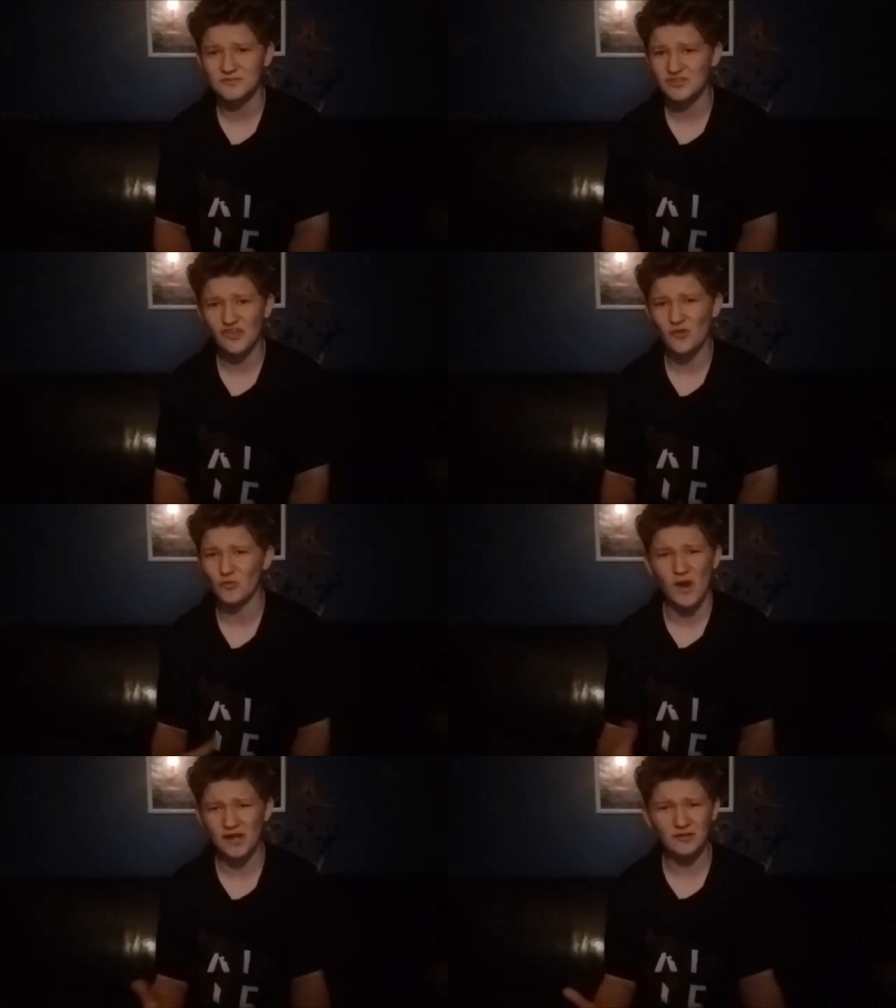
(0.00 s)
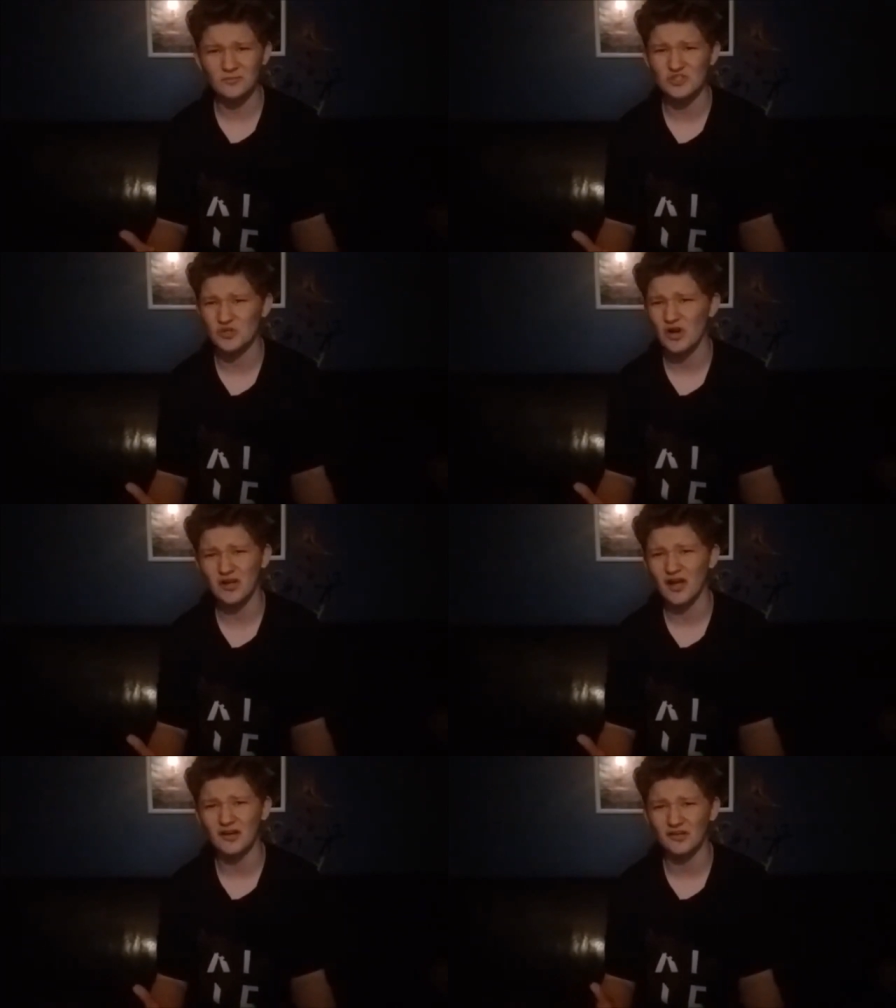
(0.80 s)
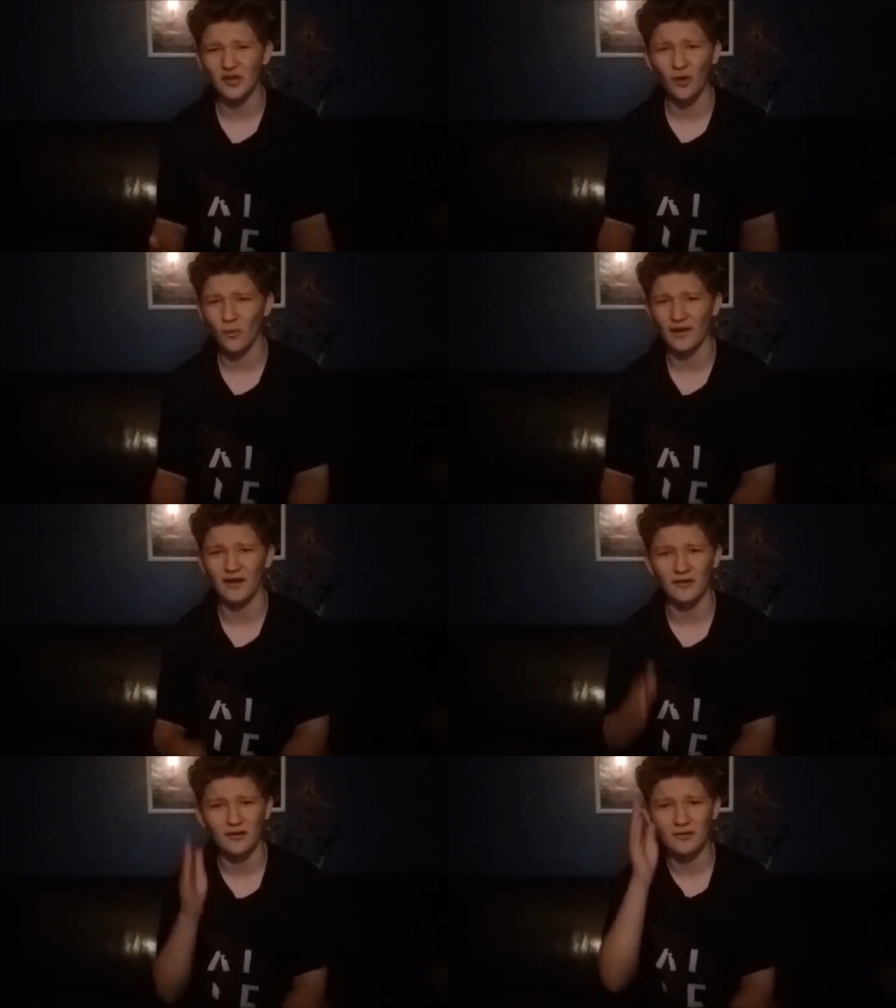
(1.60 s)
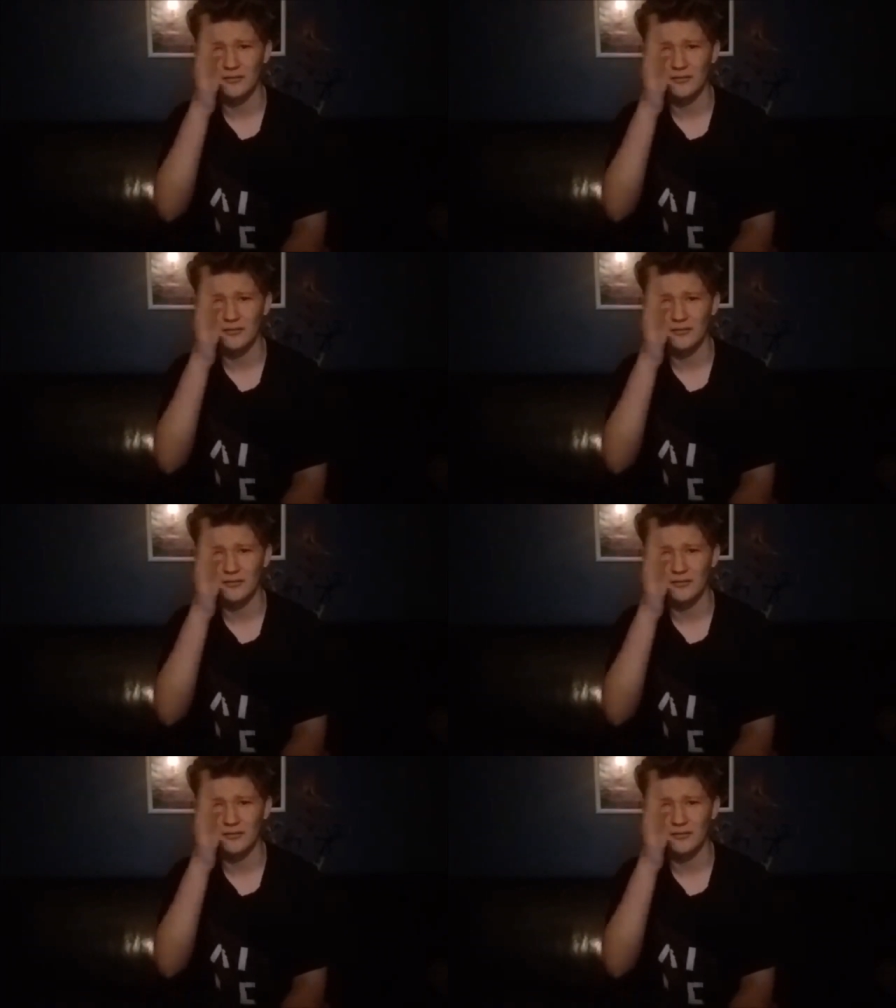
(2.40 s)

just a random truck out of nowhere.